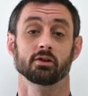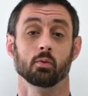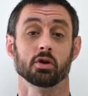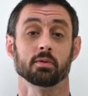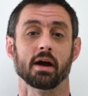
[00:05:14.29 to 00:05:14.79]

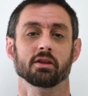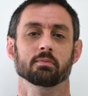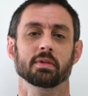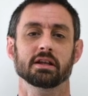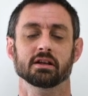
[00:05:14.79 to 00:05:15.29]
So what
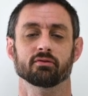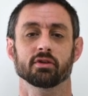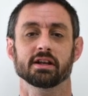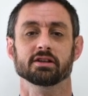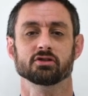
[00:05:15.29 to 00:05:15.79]
about the meaning
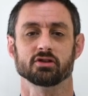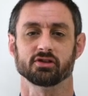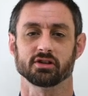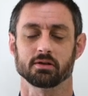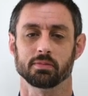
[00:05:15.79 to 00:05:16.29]
of religion,
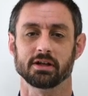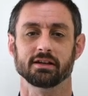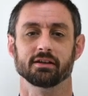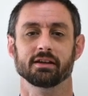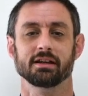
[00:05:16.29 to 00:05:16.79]
just to
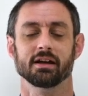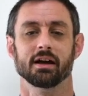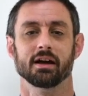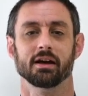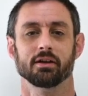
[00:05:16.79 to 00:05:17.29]
complete
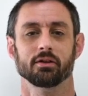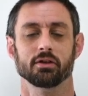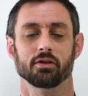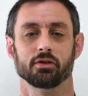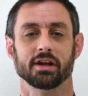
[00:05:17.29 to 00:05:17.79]

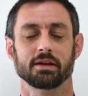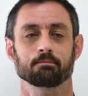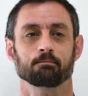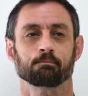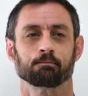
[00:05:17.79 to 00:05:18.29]
the
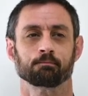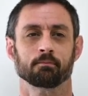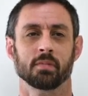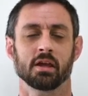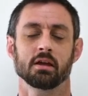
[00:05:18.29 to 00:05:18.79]
three?
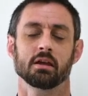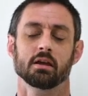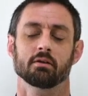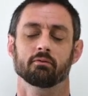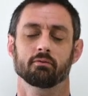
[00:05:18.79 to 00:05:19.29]

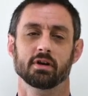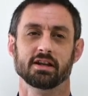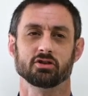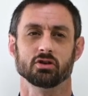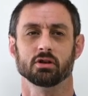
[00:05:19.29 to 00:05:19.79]

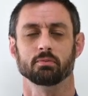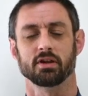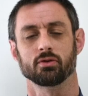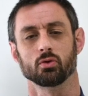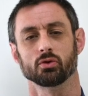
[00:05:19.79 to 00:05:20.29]
Religion could
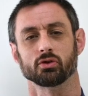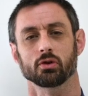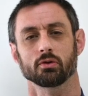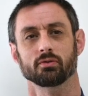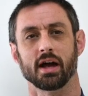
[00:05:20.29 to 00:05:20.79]
be thought
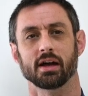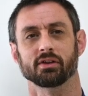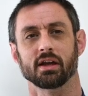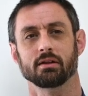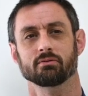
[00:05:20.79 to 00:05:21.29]
of
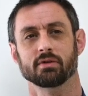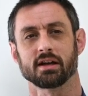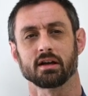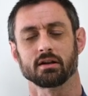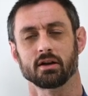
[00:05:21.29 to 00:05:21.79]
as a
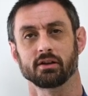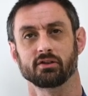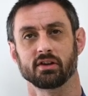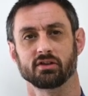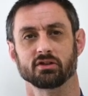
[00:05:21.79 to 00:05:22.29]

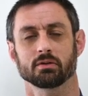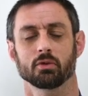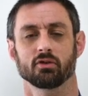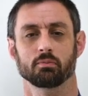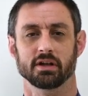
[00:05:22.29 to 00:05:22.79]
recognised
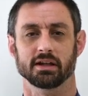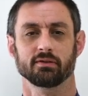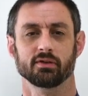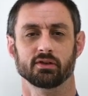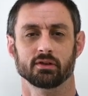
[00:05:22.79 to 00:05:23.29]
system of
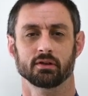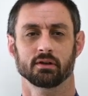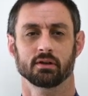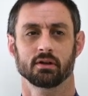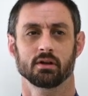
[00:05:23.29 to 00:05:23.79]
beliefs